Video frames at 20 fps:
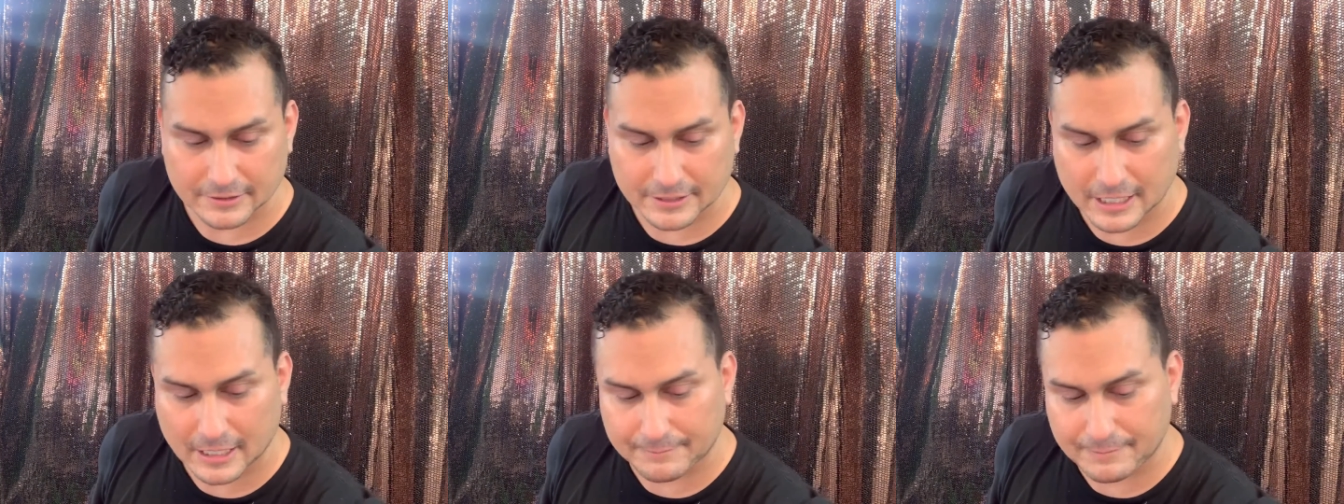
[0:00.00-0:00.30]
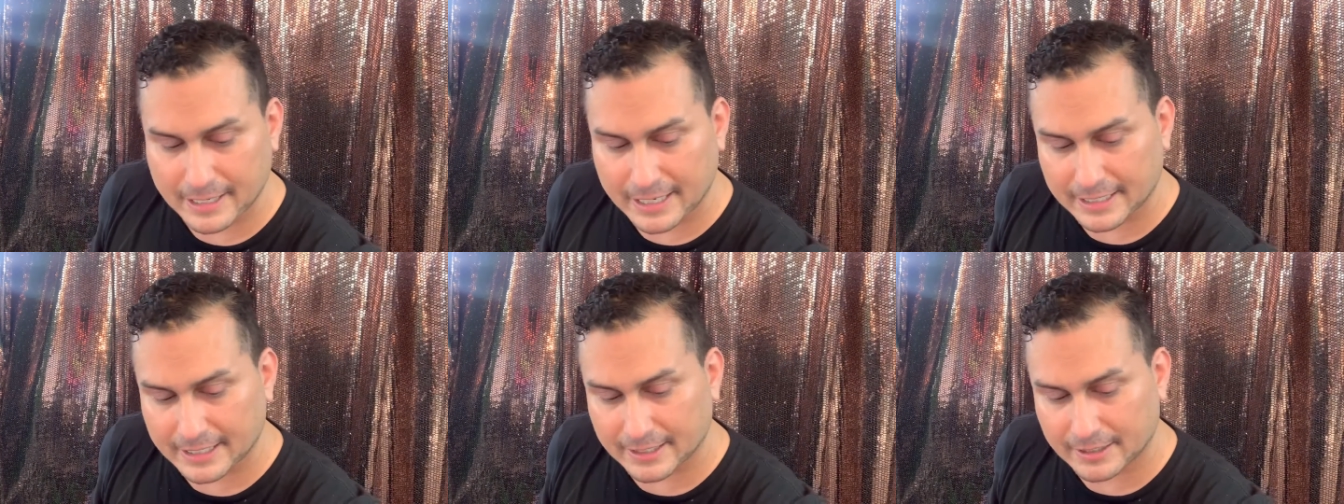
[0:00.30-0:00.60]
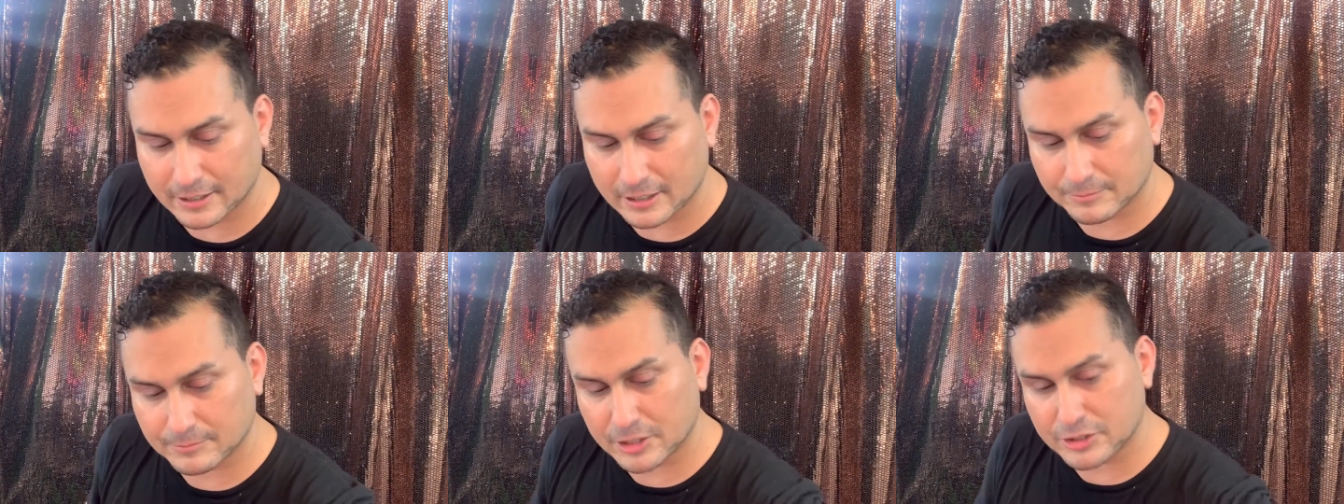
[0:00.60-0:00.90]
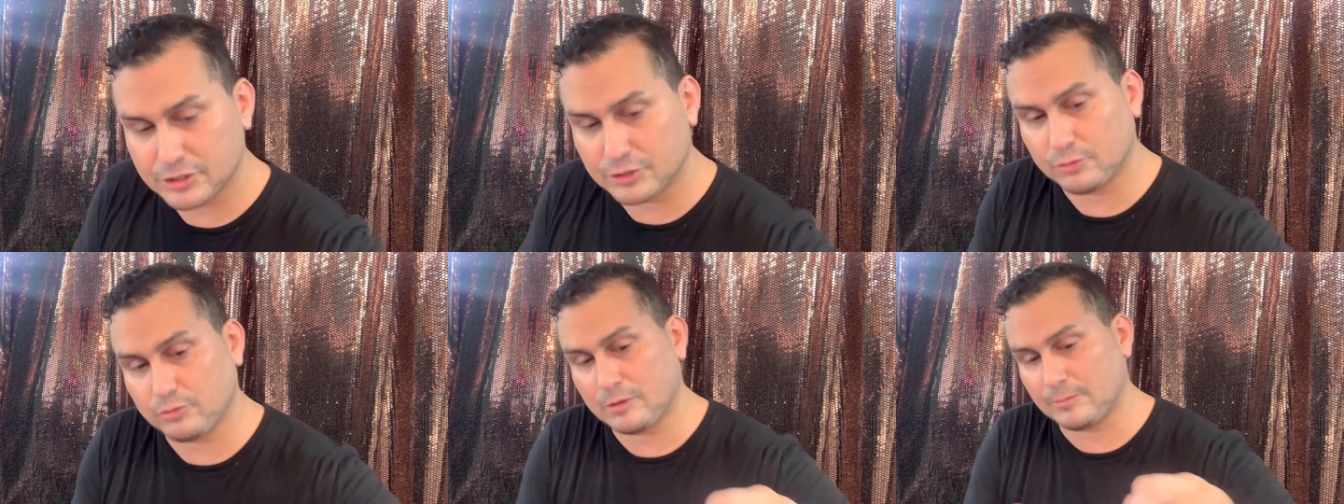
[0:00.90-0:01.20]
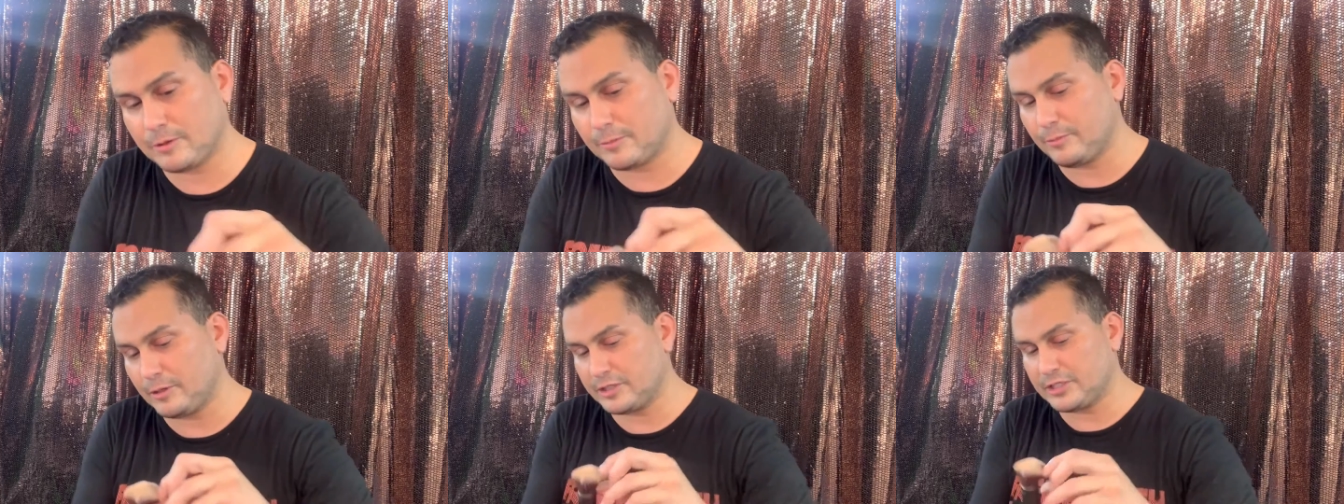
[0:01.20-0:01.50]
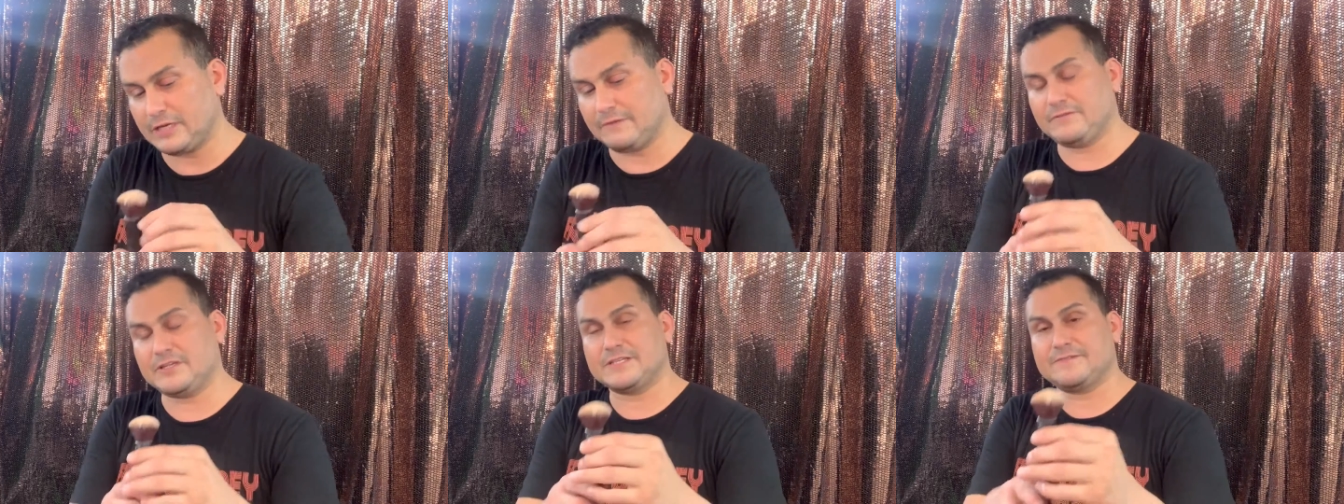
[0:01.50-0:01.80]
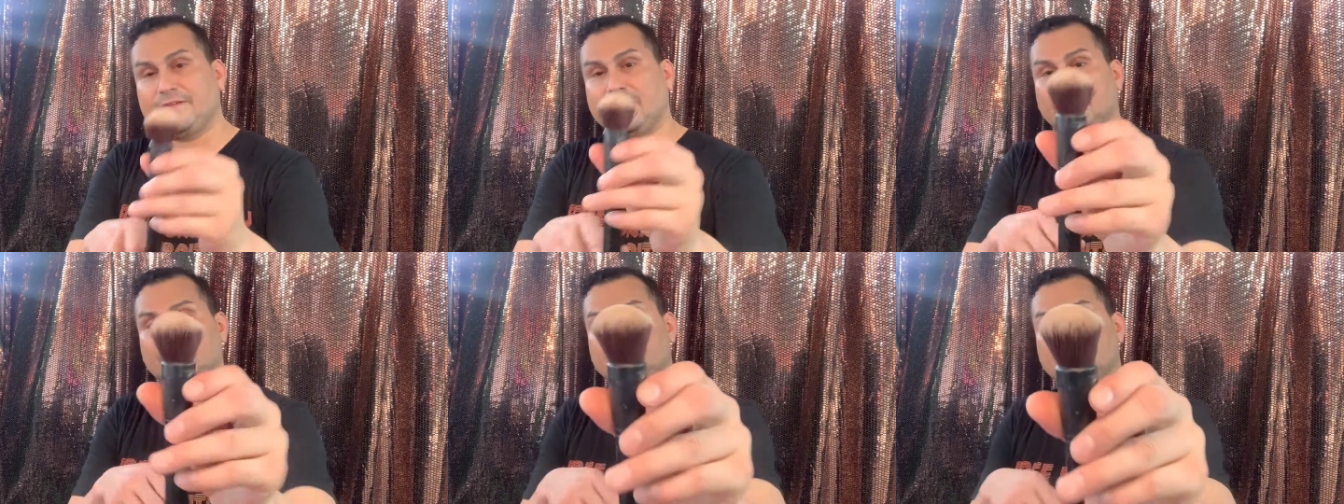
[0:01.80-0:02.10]
not bad at all. I'm gonna do one more brush. I have
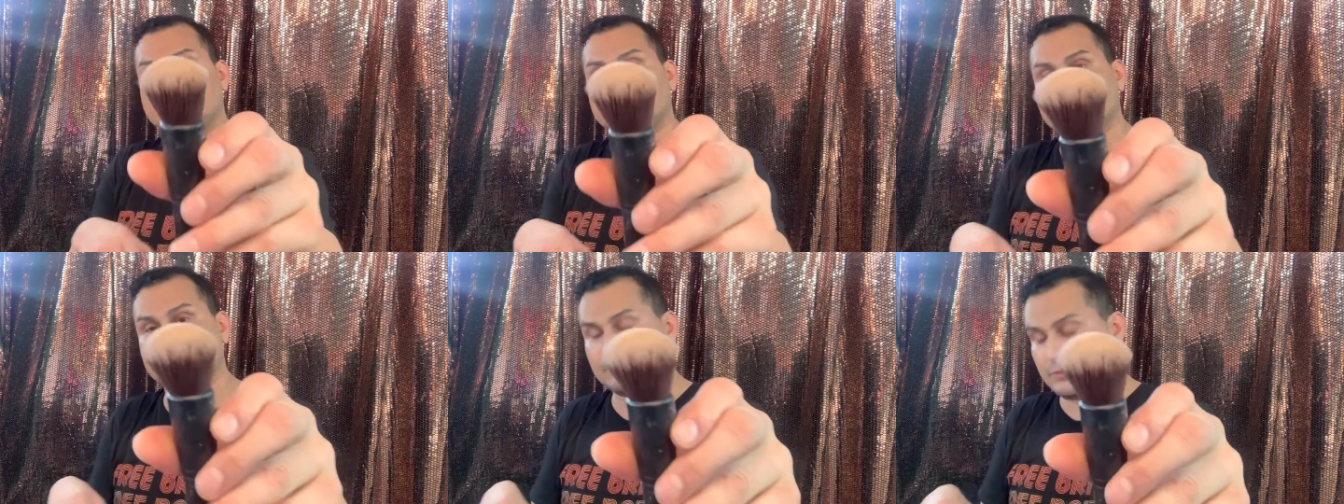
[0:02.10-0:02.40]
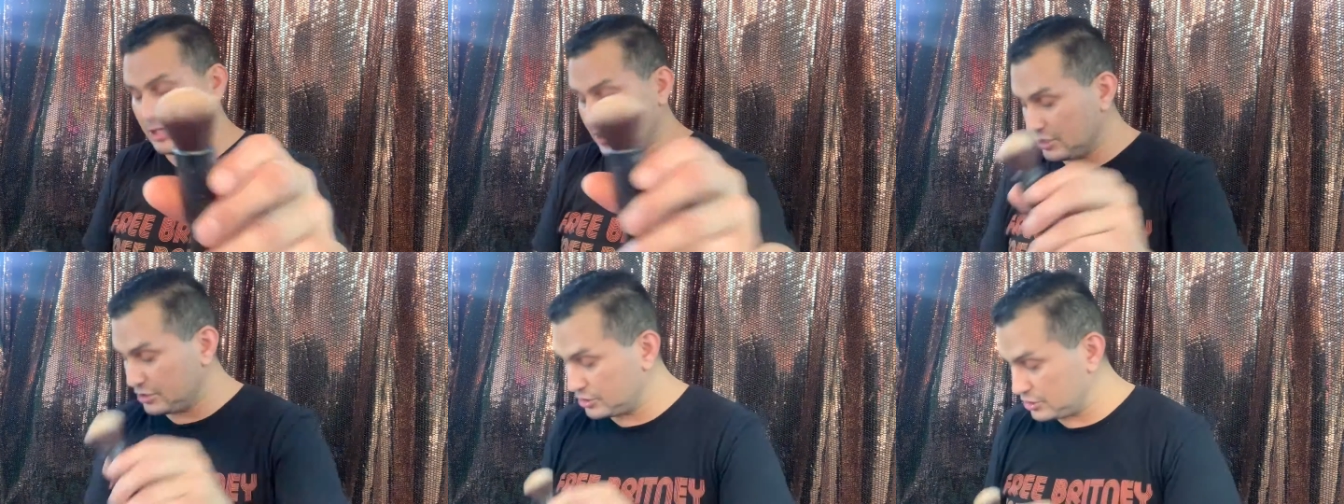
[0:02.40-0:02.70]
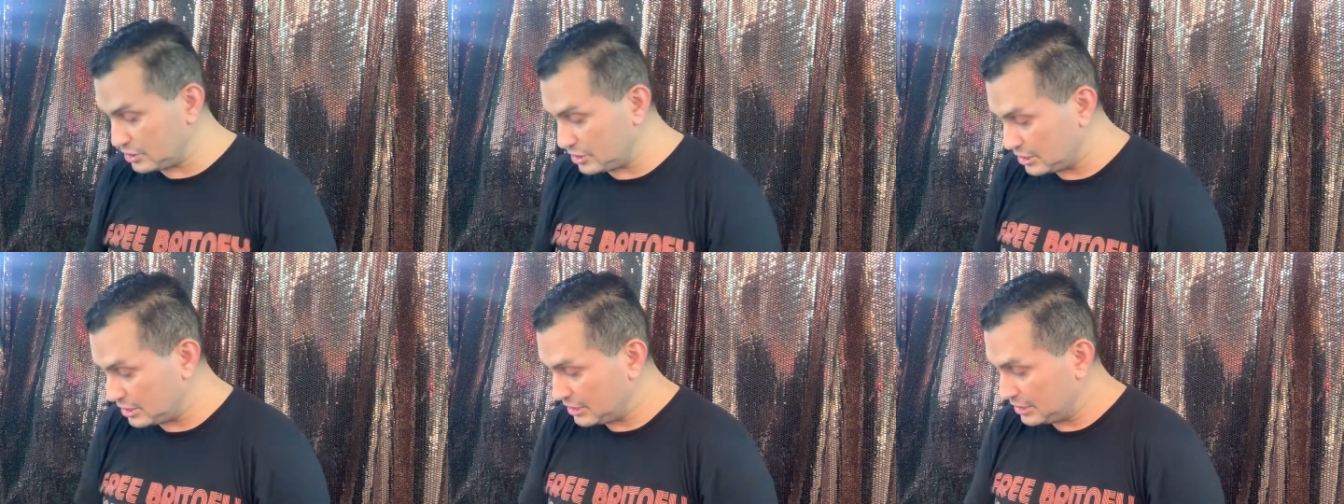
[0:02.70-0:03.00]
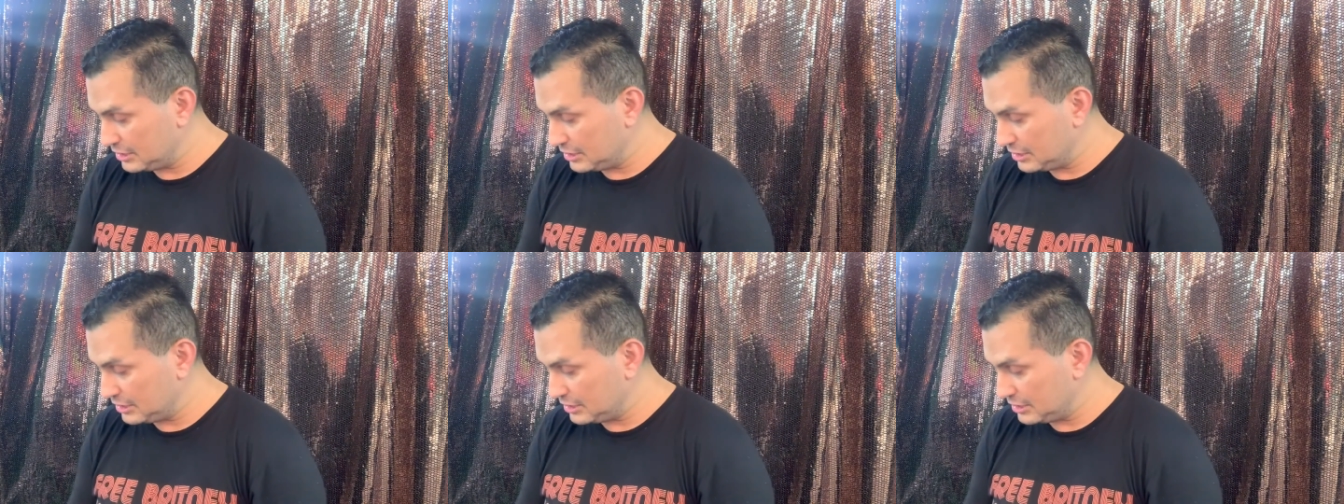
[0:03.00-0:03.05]
this foundation brush.